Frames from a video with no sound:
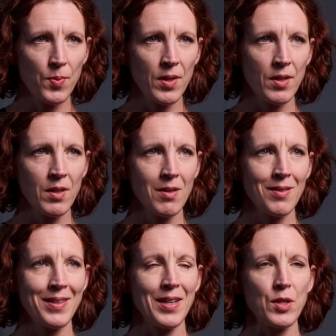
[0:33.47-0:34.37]

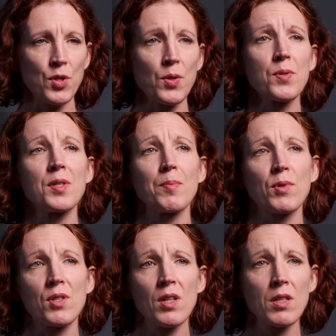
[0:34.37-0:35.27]
one that I chose,
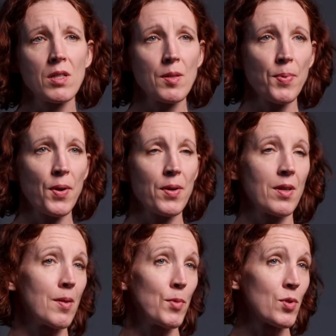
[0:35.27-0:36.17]
number six, is
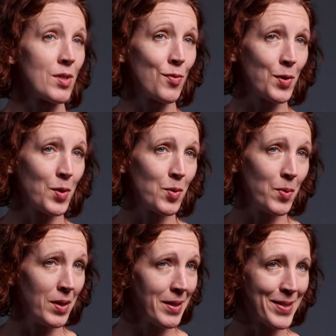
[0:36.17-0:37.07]
apparently the most difficult
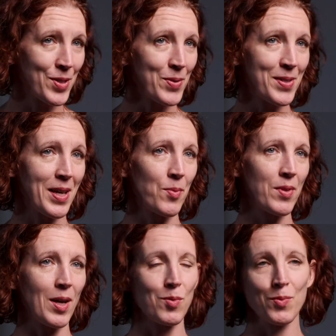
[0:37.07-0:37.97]
one. I chose that
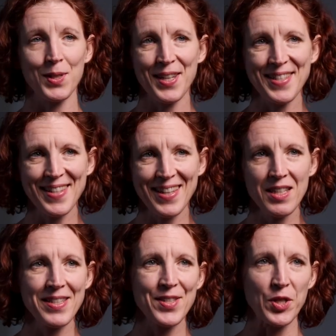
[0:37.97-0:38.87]
without realizing
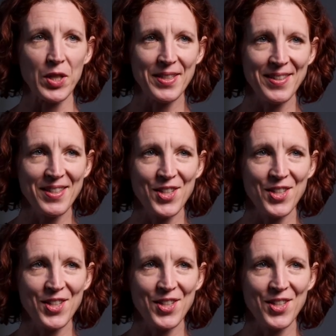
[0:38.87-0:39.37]
it. Sorry to the